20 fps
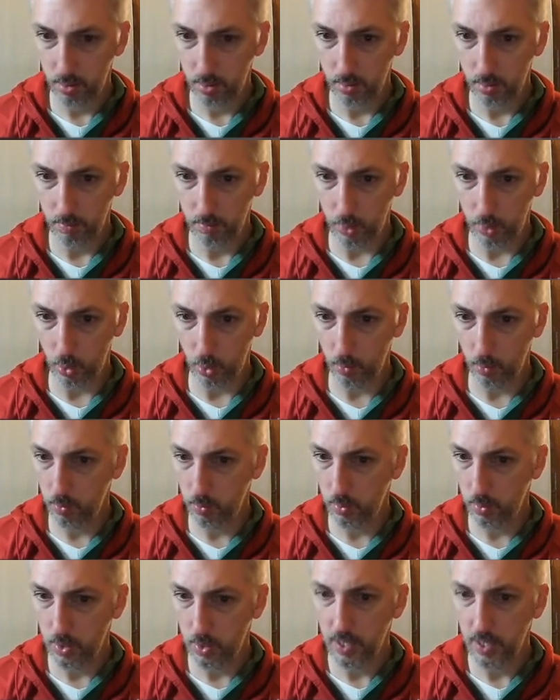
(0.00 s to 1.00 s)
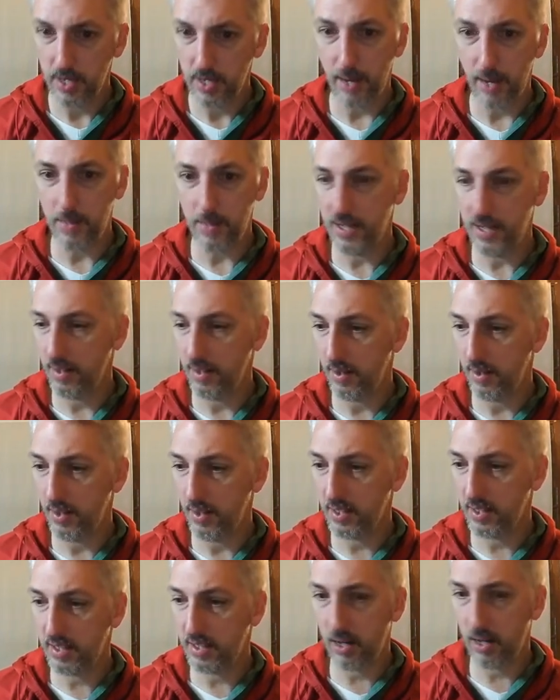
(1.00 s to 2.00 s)
Boom. I mean, this
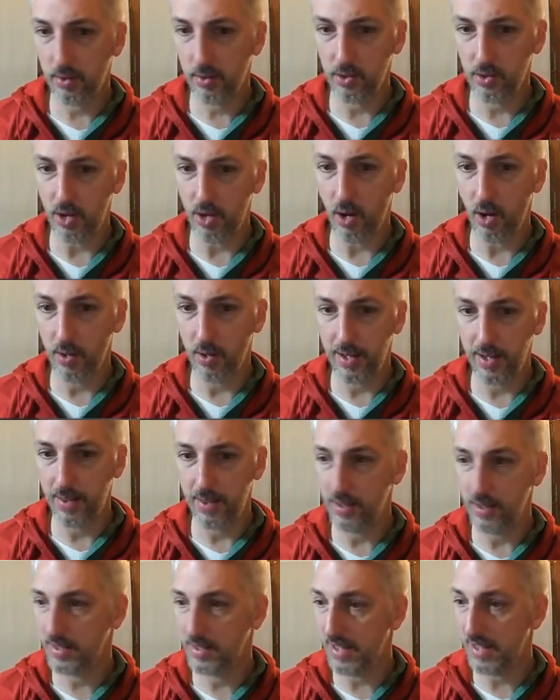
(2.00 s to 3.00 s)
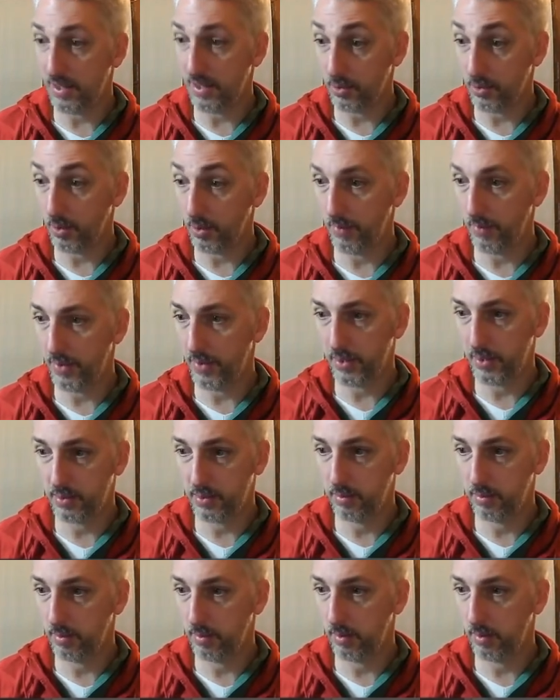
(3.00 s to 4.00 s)
character's already in the center of
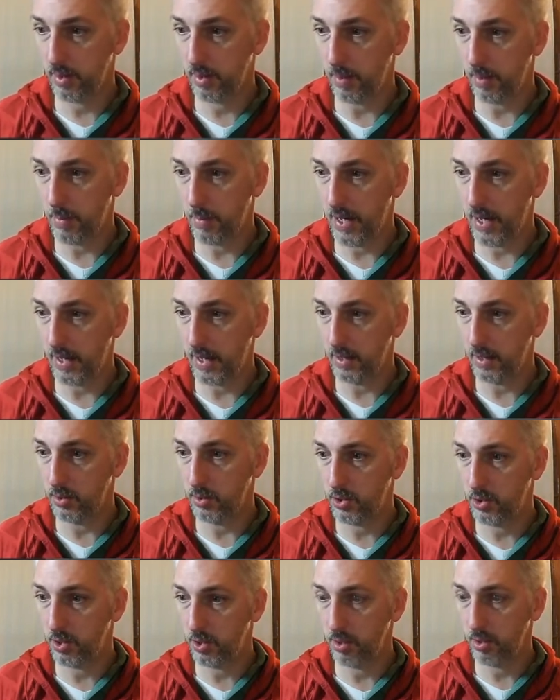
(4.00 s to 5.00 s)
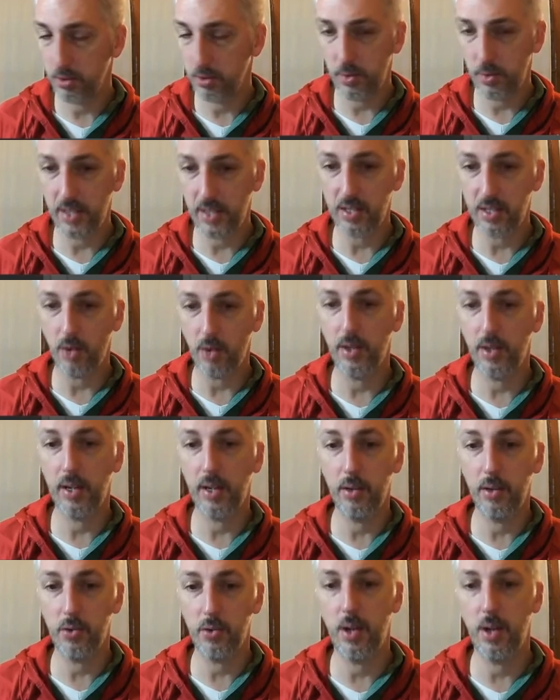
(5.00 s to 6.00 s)
the page, so that's already going to
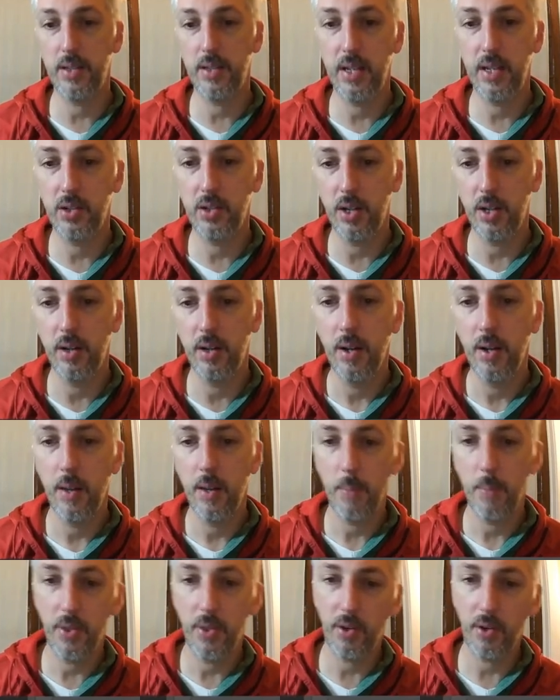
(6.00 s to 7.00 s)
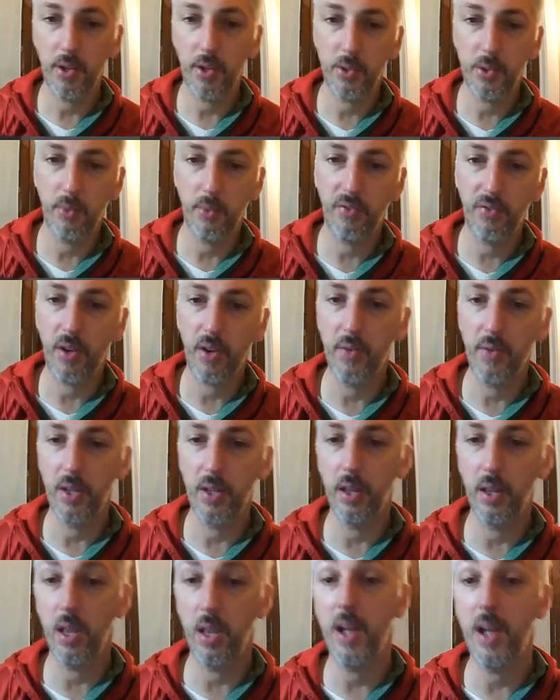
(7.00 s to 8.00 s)
draw attention. But they're also in front of a
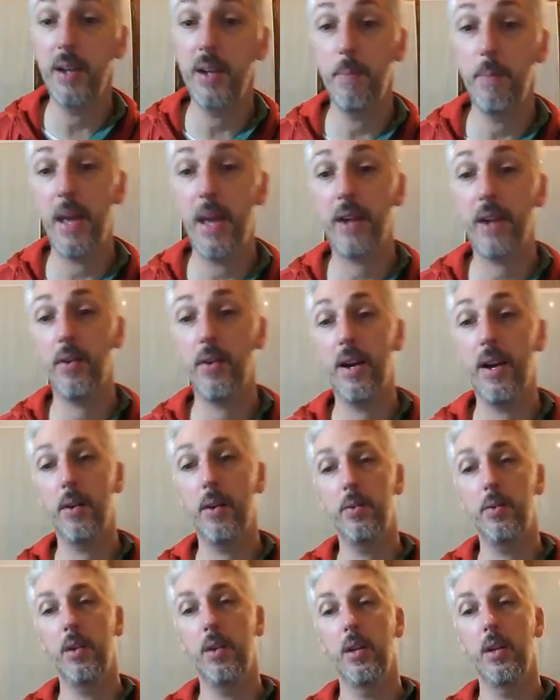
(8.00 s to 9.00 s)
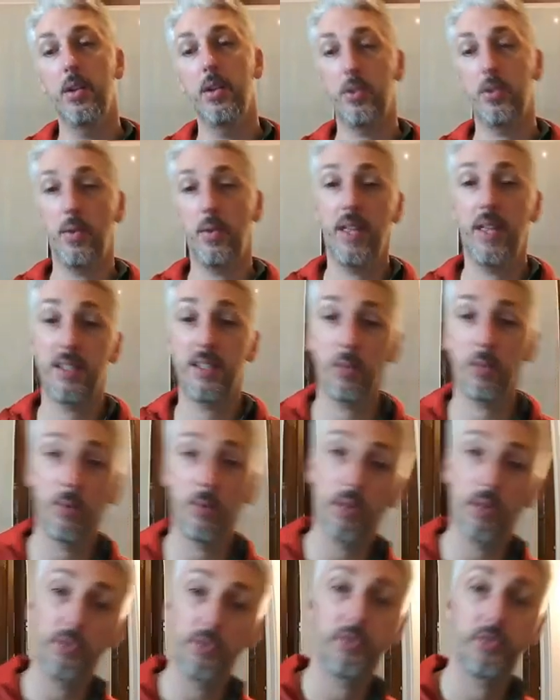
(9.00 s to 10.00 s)
light background, so that's a real
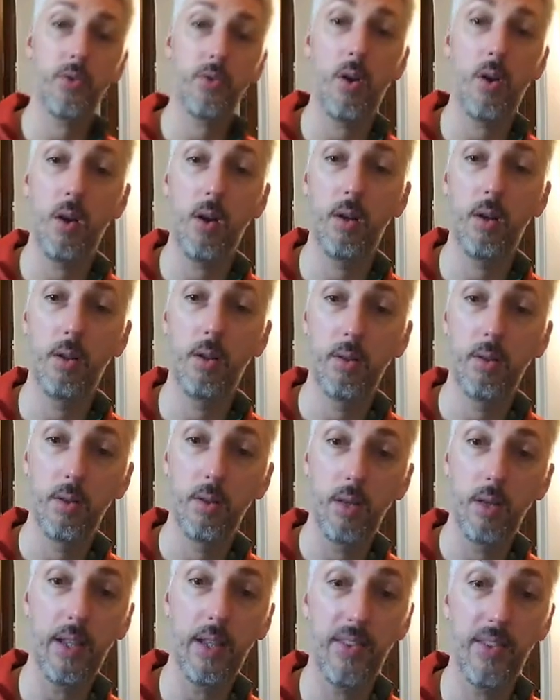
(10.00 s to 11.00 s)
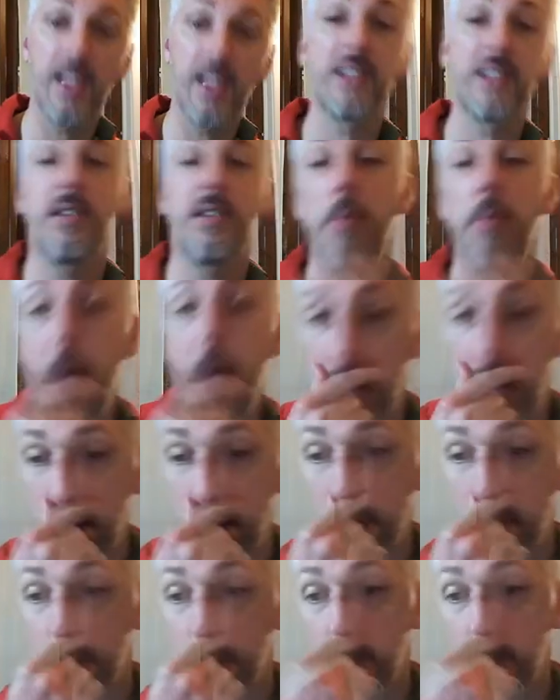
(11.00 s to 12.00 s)
strong, like that's the main
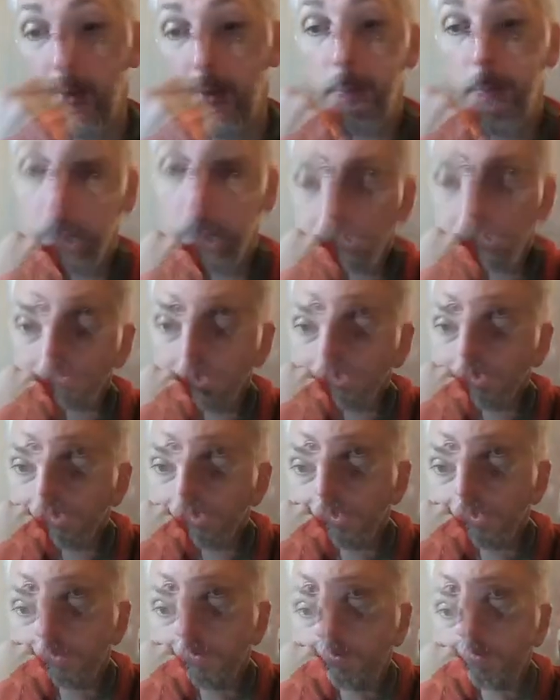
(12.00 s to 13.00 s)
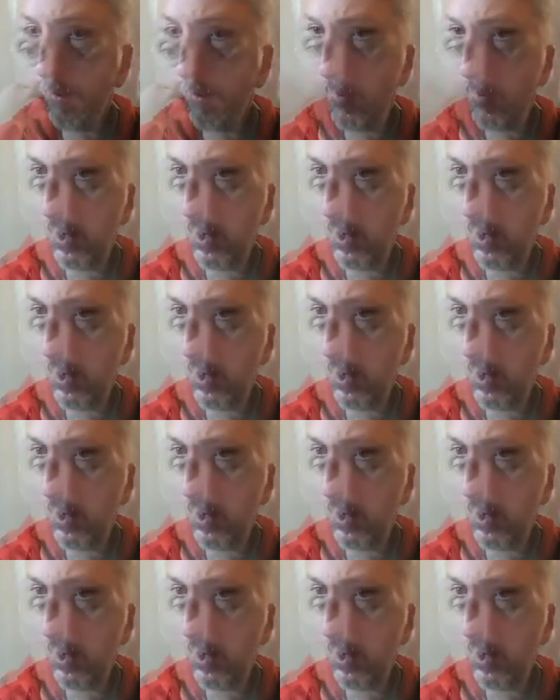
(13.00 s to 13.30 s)
character. All right,